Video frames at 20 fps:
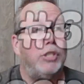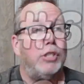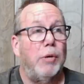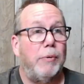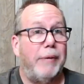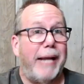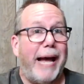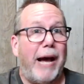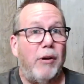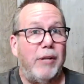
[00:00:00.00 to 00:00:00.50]

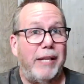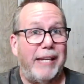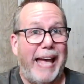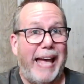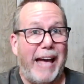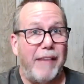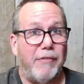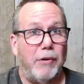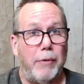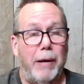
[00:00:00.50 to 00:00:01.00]
So not only
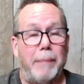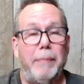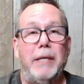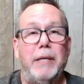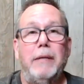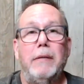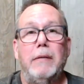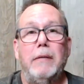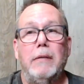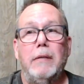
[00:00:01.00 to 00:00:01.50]
have a
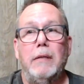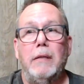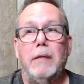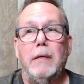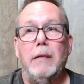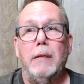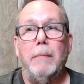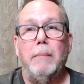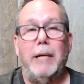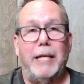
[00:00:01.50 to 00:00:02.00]
weapon,
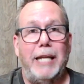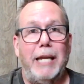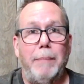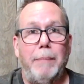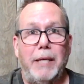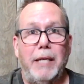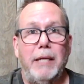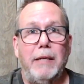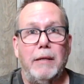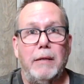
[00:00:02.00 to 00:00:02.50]
but
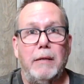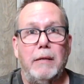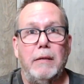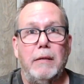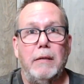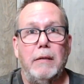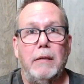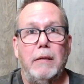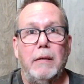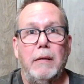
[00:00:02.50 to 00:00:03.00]
keep it hidden
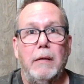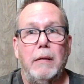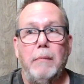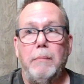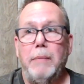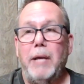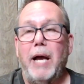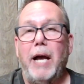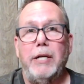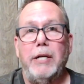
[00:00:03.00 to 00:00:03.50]

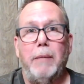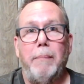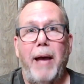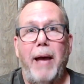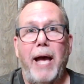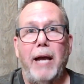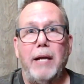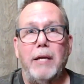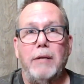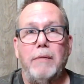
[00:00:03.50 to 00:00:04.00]
behind your
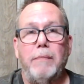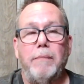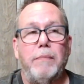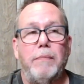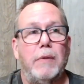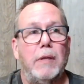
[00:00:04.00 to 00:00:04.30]
back.